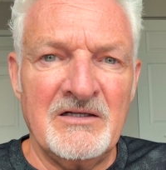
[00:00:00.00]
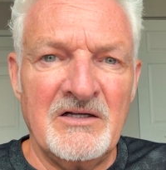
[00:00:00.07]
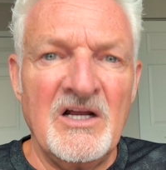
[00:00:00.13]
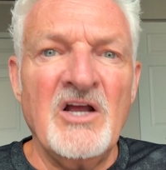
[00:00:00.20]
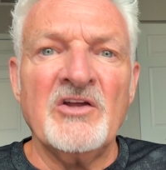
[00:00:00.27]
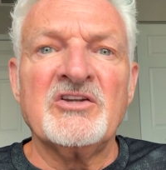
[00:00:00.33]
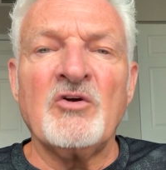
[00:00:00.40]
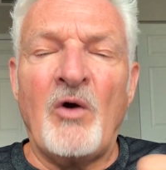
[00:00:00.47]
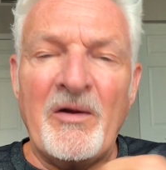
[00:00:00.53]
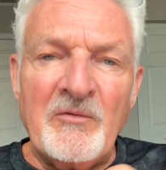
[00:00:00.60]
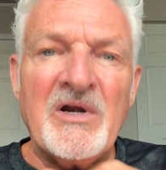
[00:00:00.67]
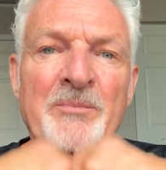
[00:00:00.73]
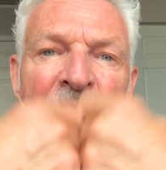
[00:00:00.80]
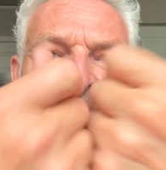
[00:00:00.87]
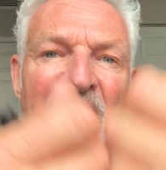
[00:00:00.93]
So I
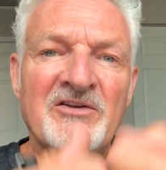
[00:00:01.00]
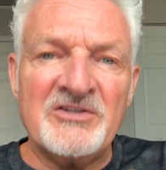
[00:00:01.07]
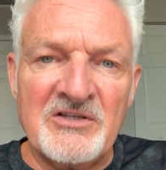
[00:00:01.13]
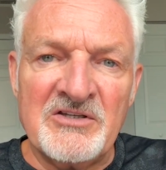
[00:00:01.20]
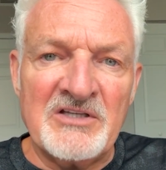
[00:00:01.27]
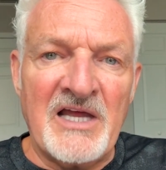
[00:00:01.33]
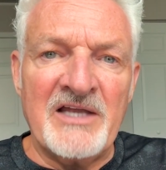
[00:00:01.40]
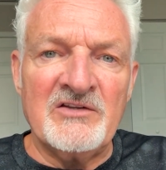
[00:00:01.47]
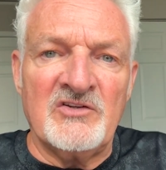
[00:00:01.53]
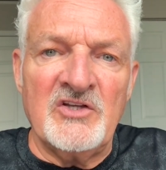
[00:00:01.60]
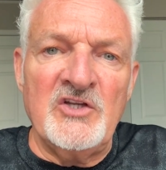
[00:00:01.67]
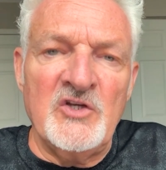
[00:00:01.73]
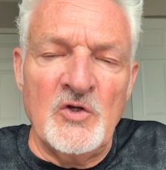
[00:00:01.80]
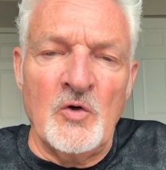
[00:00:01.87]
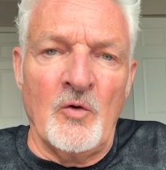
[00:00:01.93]
want to pass this on to
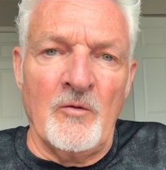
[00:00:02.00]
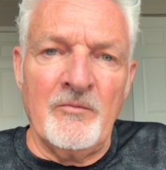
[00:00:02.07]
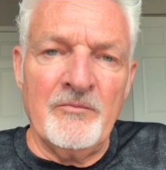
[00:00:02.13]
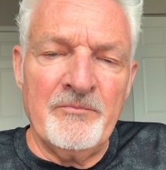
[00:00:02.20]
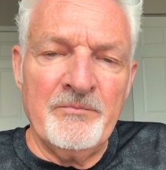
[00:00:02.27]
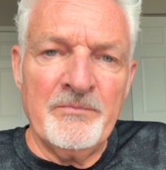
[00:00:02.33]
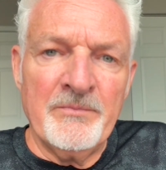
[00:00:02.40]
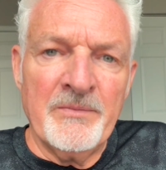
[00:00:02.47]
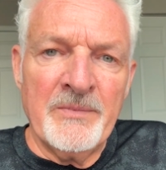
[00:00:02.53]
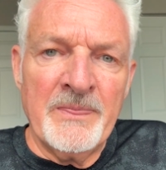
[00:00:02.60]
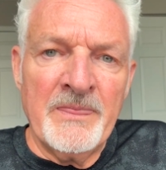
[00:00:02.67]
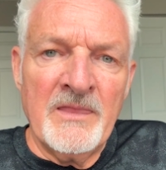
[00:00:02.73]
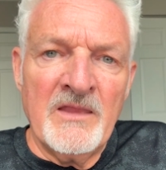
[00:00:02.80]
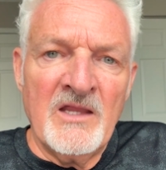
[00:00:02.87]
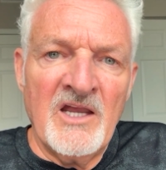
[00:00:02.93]
you,
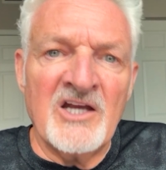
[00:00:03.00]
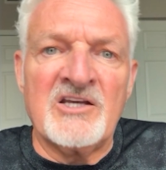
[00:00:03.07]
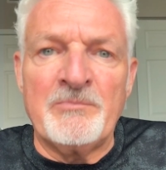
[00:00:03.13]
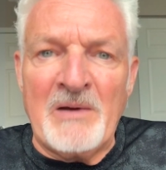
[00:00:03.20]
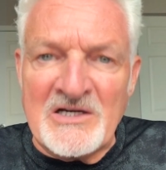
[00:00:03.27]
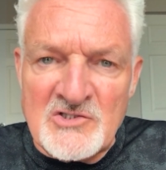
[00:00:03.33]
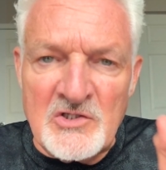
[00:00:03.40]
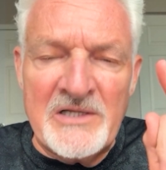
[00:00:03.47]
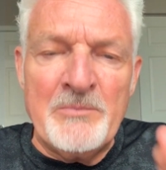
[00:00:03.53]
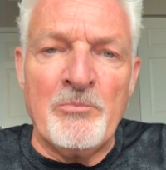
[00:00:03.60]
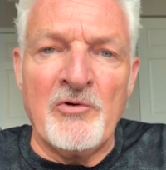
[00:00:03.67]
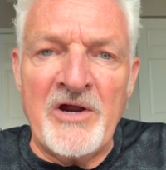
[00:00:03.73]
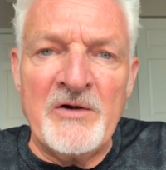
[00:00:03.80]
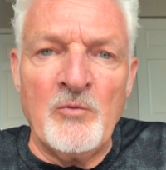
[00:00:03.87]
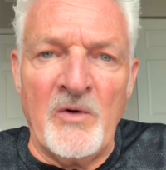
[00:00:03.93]
especially
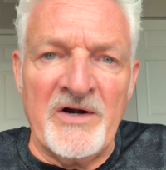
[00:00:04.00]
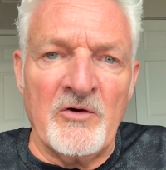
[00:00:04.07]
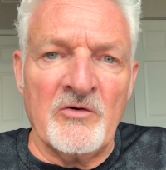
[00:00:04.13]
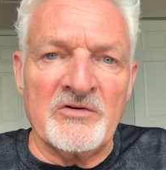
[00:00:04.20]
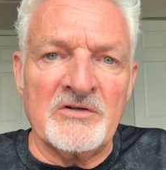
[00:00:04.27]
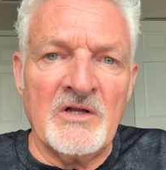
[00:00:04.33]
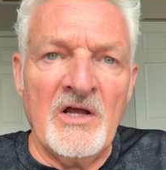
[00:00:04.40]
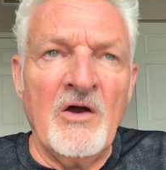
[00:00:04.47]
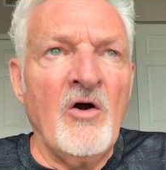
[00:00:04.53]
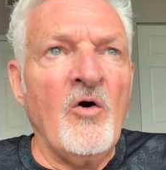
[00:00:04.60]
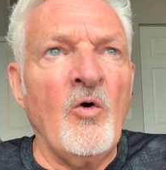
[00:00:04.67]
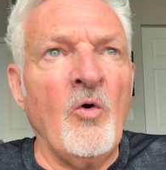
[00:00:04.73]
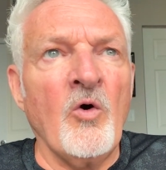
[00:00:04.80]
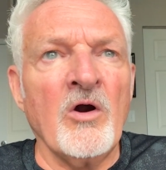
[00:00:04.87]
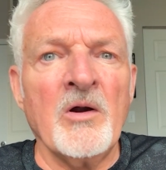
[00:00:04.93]
breadwinners
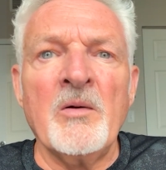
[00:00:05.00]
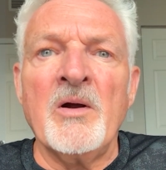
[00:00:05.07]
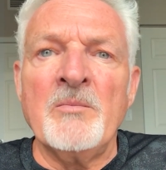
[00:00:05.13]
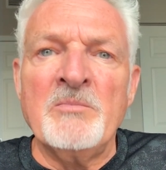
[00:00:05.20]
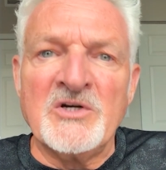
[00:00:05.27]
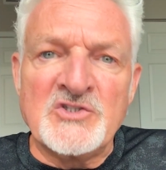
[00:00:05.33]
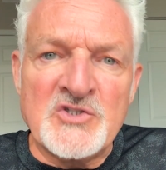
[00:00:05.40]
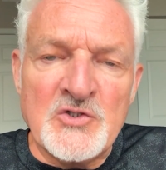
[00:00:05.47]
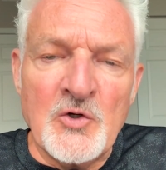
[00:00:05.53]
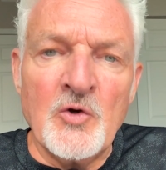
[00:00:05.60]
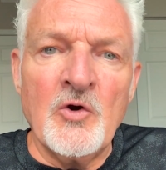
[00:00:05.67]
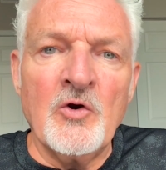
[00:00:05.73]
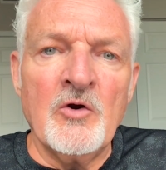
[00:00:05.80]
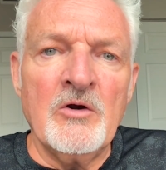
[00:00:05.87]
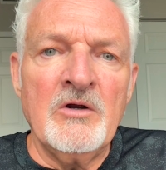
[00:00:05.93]
or
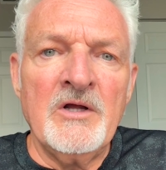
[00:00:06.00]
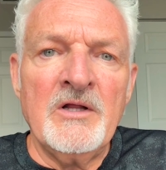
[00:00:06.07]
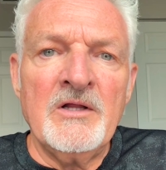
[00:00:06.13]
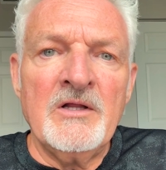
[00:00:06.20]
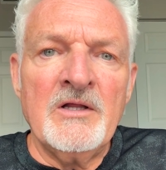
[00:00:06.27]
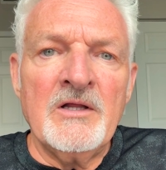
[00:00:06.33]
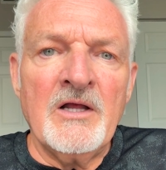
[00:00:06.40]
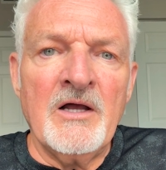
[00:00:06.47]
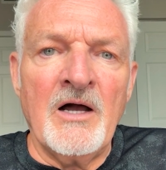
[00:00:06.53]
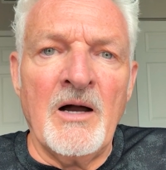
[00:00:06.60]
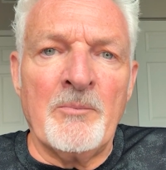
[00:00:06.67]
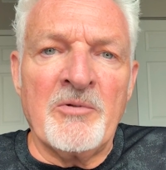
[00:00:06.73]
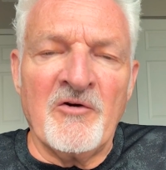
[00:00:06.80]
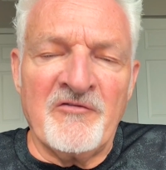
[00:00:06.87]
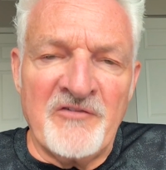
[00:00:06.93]
mature
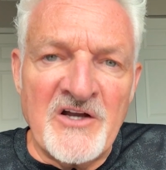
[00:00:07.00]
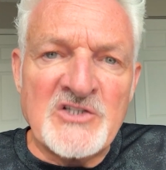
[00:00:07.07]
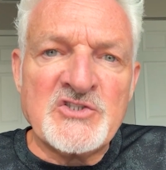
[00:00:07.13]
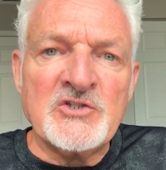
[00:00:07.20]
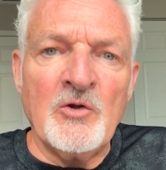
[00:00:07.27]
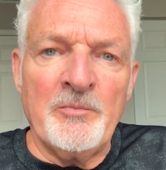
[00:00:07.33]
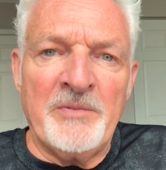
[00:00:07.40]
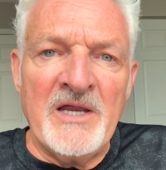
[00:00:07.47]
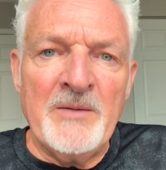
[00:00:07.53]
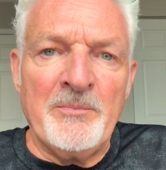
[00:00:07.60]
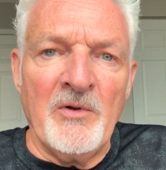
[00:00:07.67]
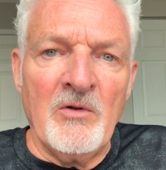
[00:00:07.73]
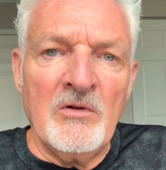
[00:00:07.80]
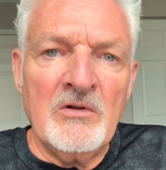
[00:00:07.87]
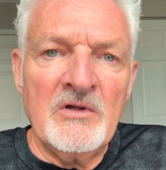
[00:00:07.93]
professional
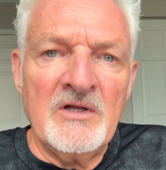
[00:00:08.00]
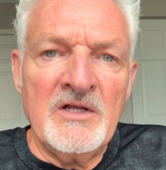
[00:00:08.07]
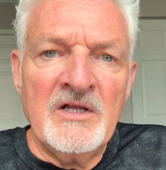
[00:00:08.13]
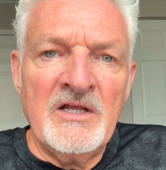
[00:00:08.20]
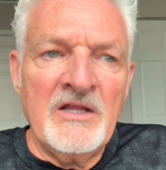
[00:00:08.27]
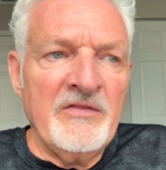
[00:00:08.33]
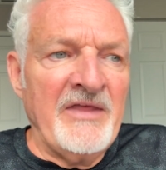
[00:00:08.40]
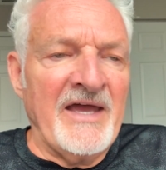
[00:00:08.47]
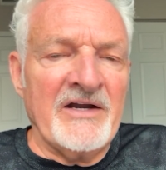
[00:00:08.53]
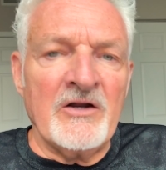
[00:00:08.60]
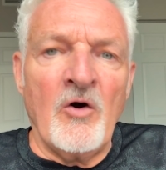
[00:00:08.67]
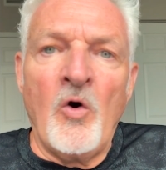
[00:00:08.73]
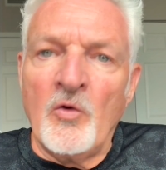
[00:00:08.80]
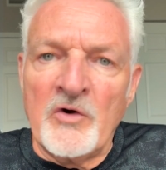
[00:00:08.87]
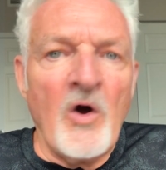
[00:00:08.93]
people that
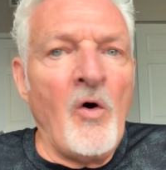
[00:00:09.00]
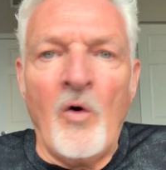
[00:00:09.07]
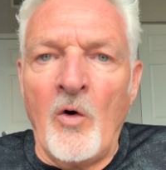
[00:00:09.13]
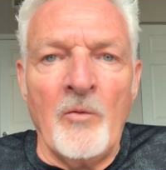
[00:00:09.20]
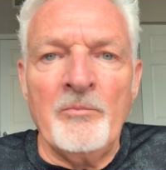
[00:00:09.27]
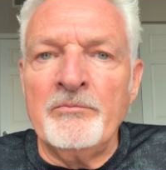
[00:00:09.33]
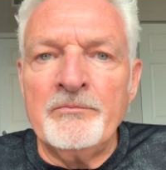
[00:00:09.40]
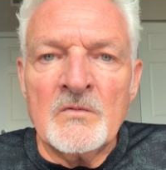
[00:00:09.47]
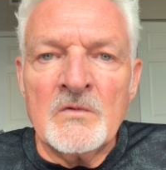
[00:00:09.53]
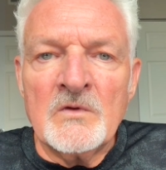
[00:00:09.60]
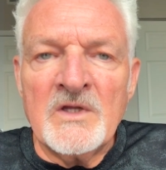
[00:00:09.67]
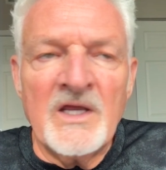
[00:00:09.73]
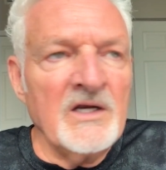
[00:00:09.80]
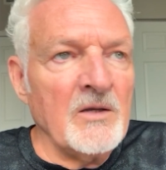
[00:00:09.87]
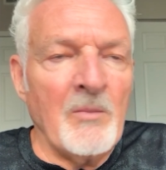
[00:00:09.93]
own a home.
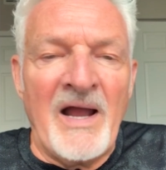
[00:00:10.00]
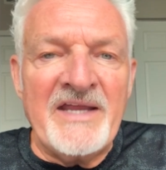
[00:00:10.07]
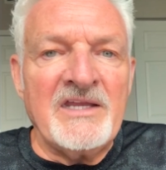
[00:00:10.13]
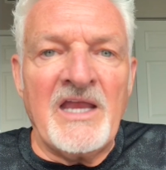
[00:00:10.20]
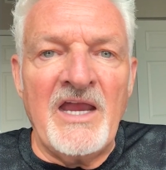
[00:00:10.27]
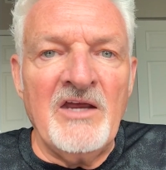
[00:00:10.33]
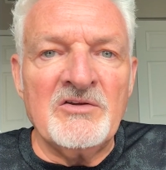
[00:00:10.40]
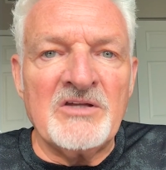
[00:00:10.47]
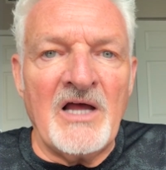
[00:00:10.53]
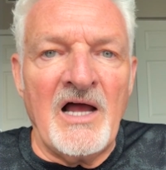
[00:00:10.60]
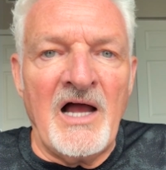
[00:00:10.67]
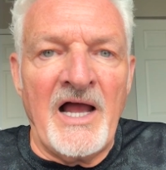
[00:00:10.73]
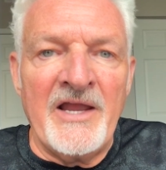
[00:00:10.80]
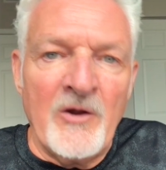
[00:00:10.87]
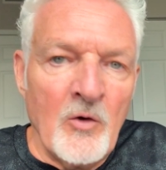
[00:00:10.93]
And in my case,
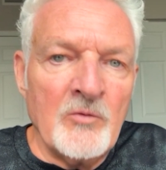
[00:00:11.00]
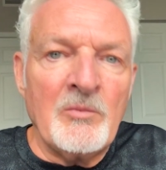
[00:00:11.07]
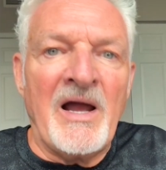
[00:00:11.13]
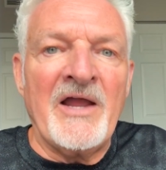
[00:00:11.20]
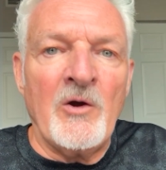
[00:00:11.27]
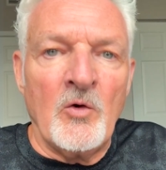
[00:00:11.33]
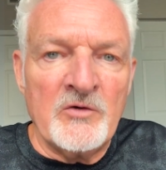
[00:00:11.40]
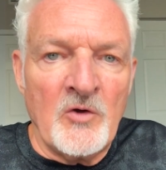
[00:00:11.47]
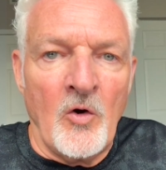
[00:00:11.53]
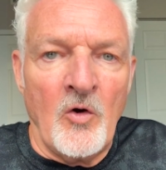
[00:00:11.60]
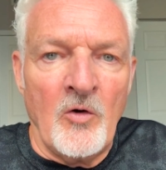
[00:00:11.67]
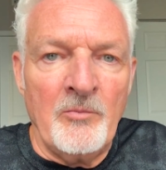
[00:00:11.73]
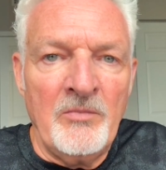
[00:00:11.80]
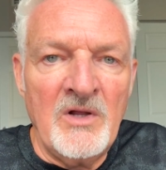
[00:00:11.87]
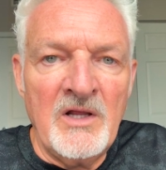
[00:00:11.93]
I own my own
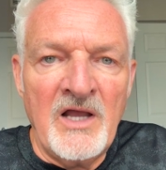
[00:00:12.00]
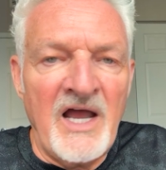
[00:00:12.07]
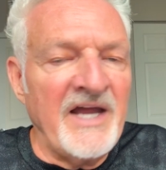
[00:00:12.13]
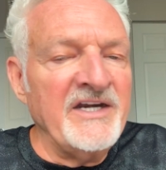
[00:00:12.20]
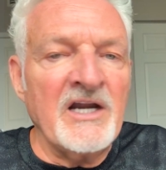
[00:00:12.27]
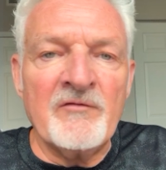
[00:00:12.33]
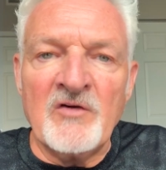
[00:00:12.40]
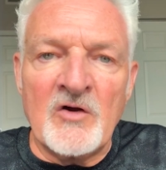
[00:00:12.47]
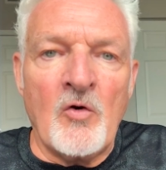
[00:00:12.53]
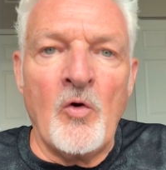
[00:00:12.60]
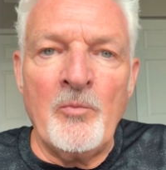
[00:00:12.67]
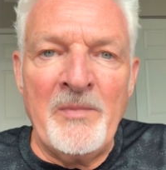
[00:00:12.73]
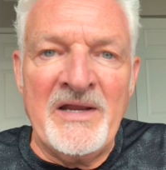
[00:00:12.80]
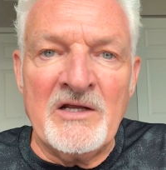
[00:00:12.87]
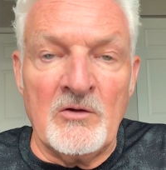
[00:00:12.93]
home. I never
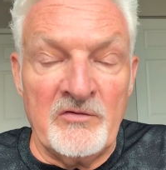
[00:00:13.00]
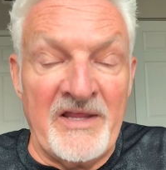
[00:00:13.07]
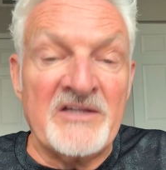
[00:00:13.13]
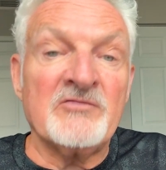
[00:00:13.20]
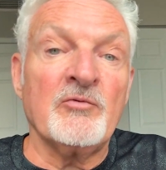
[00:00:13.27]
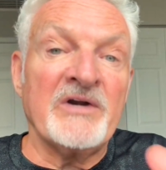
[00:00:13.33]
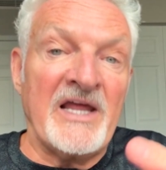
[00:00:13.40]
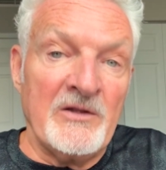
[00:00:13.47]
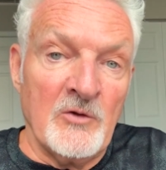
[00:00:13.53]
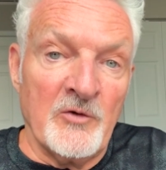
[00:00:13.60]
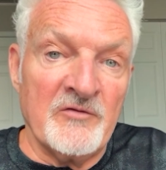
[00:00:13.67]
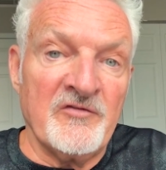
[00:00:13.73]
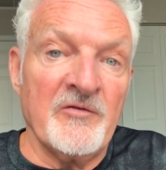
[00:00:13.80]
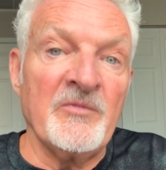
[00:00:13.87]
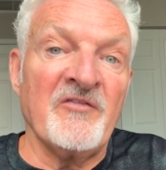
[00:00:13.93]
commingle. That's what I
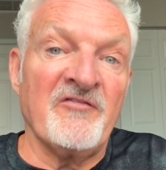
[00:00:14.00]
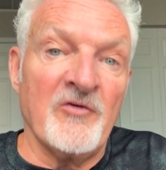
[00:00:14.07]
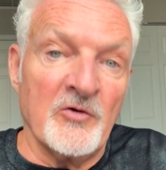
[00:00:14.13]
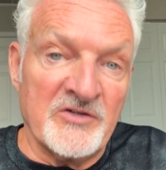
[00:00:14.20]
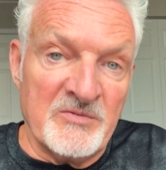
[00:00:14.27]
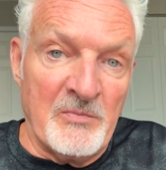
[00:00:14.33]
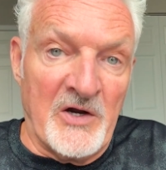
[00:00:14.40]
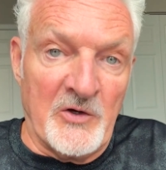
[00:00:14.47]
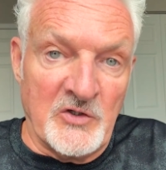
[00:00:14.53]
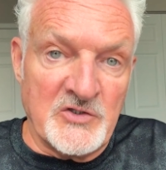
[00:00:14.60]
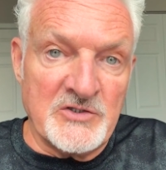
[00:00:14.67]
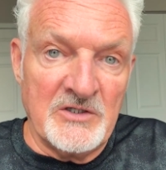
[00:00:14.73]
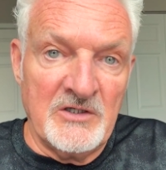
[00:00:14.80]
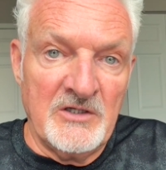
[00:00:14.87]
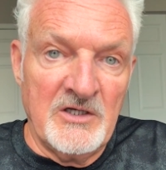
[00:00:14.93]
learned from the first
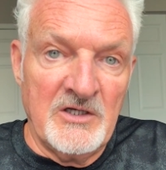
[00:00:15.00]
marriage.